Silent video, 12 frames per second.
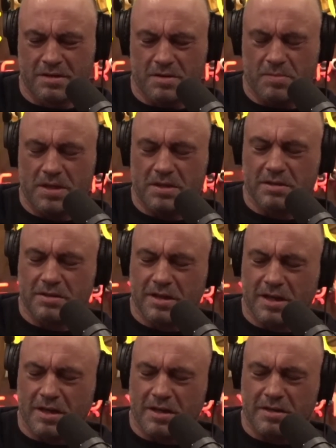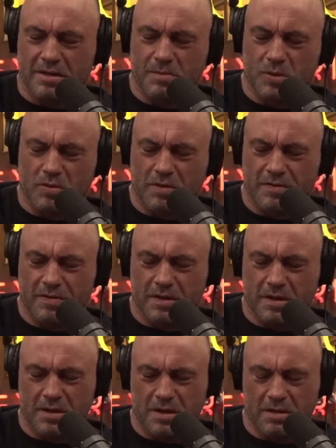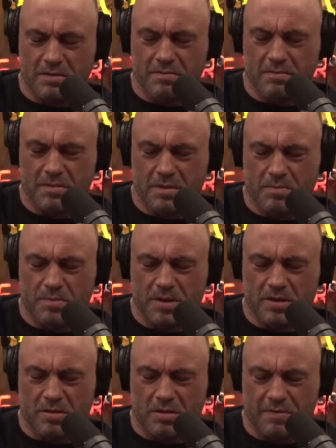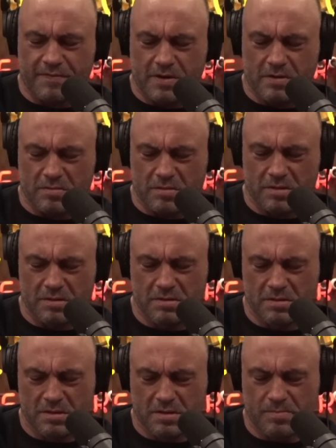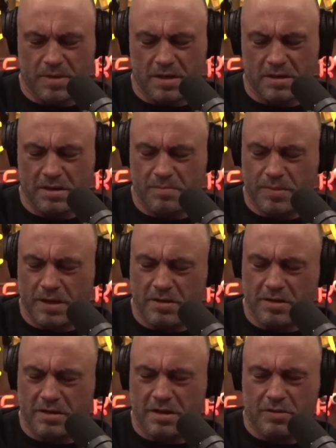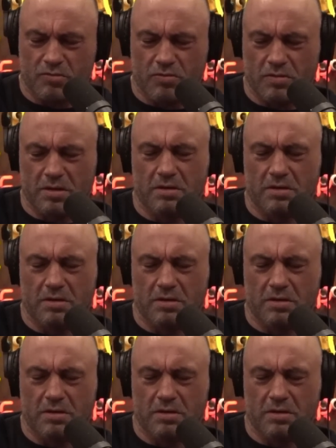I mean, this looks like some sort of a bizarre phone, but you can see through it.